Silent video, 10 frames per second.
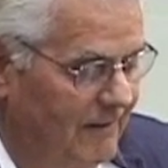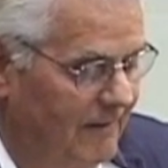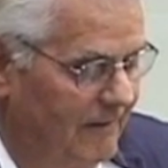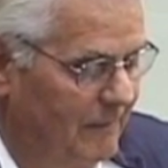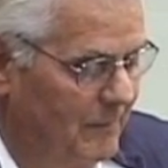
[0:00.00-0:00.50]

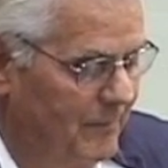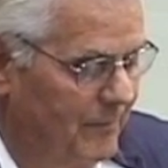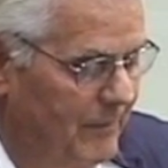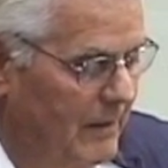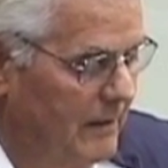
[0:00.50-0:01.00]
Um,
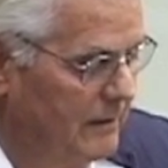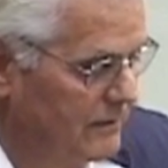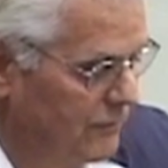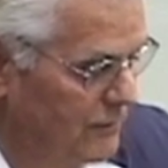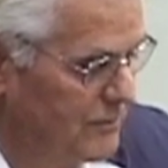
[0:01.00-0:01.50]

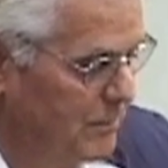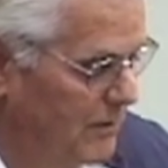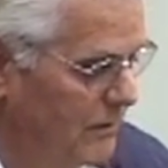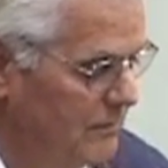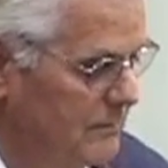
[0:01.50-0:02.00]
this first
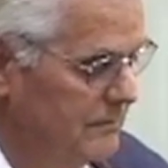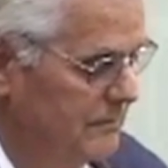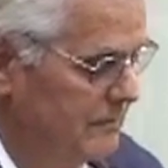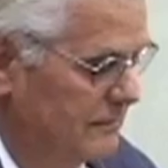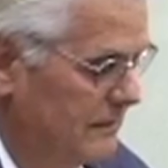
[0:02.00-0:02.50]
poem
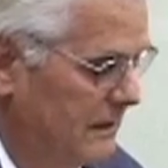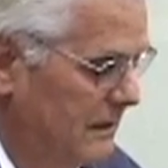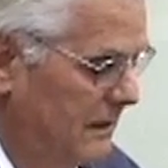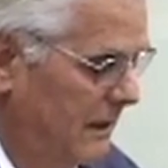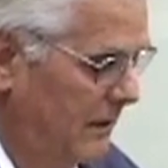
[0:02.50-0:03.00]

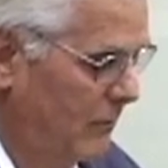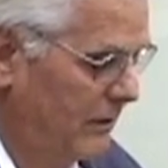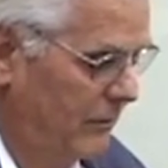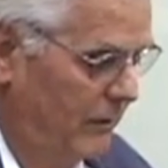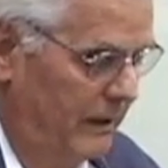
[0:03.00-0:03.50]
I
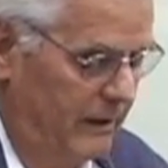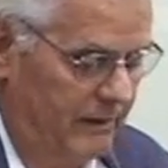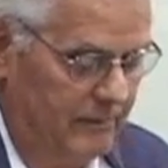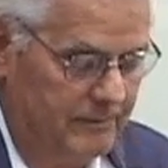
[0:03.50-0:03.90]
want to read